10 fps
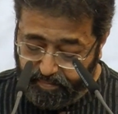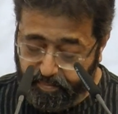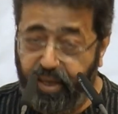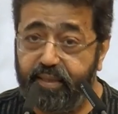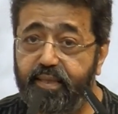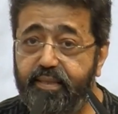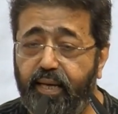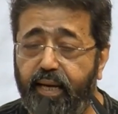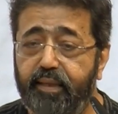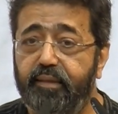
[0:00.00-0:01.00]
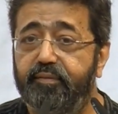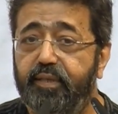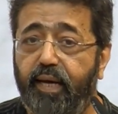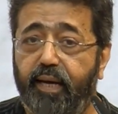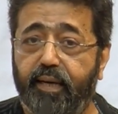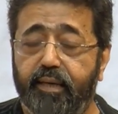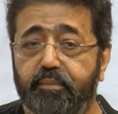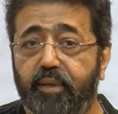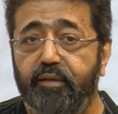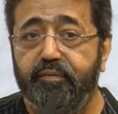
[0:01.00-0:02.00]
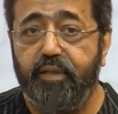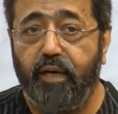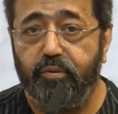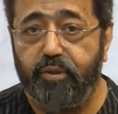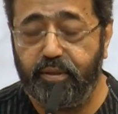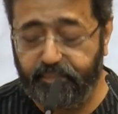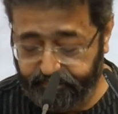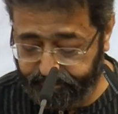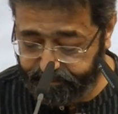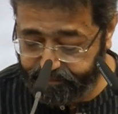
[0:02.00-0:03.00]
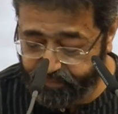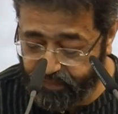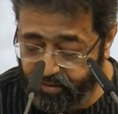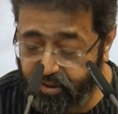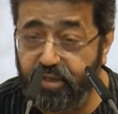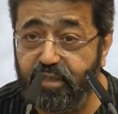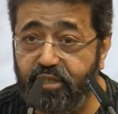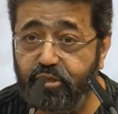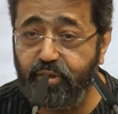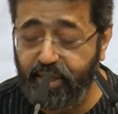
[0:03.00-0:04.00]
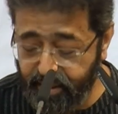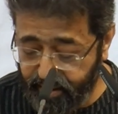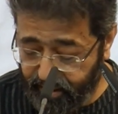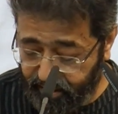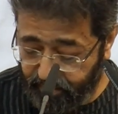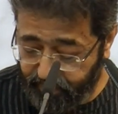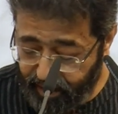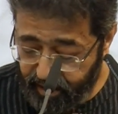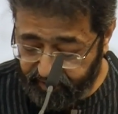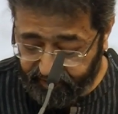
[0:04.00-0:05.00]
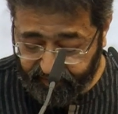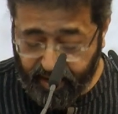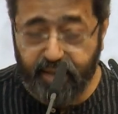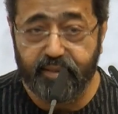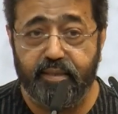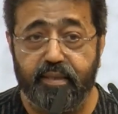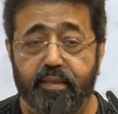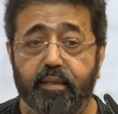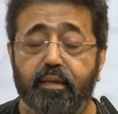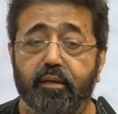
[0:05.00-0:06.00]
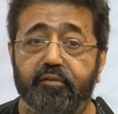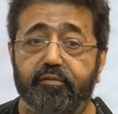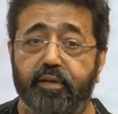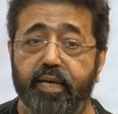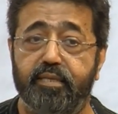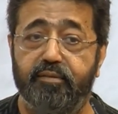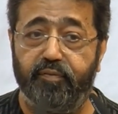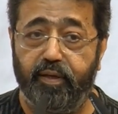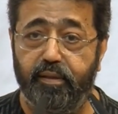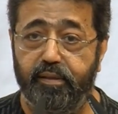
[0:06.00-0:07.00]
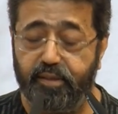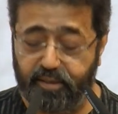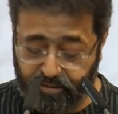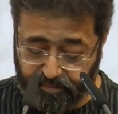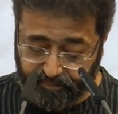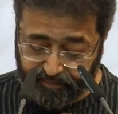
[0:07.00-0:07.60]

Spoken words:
By the side of the Academy of Doubt, there is a tree in the middle of a vast circle of rice fields.